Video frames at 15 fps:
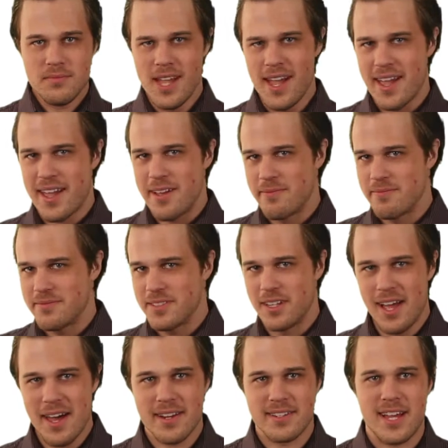Hey, a
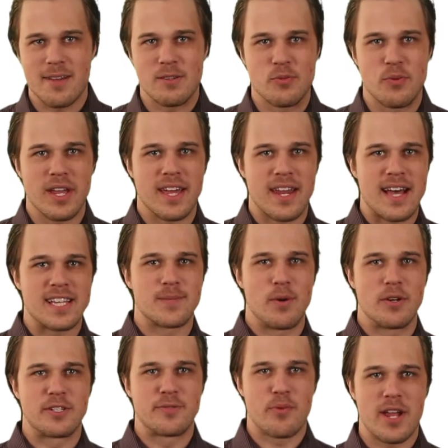lot of times we get asked
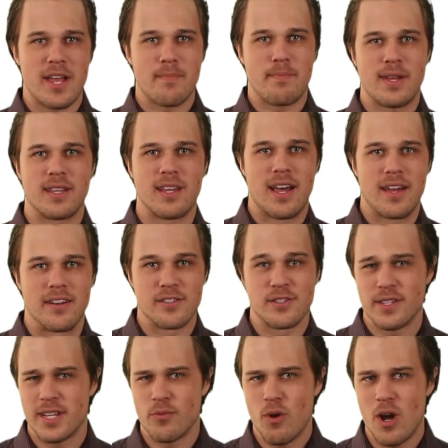about spray in bed
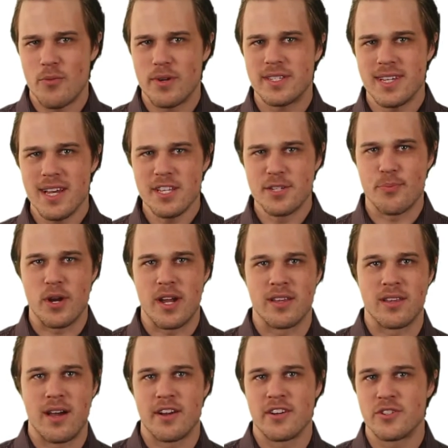liners, and while we sell spray
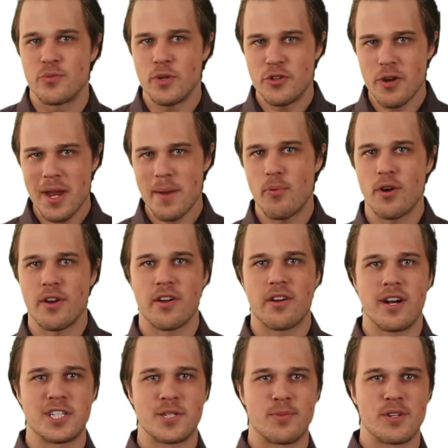in liners, we try to point our
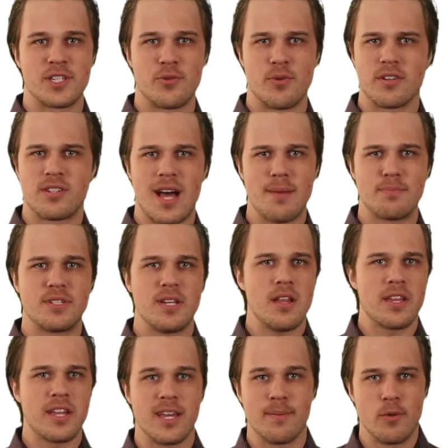customers to our top
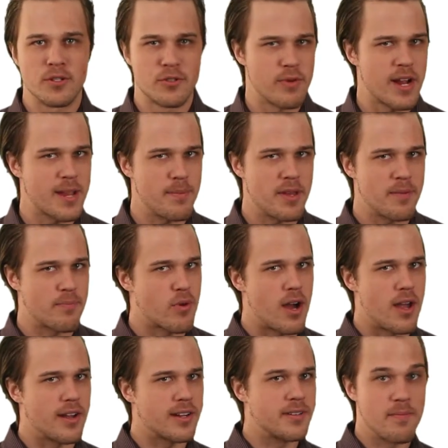selling and most recommended
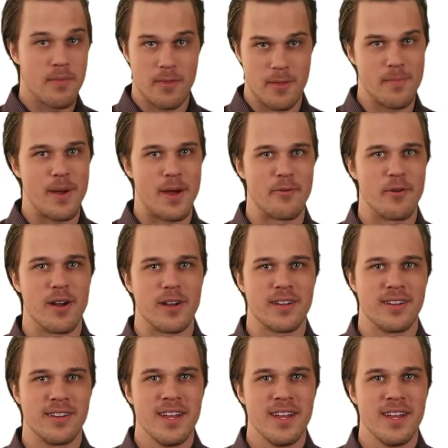product, the bed rug.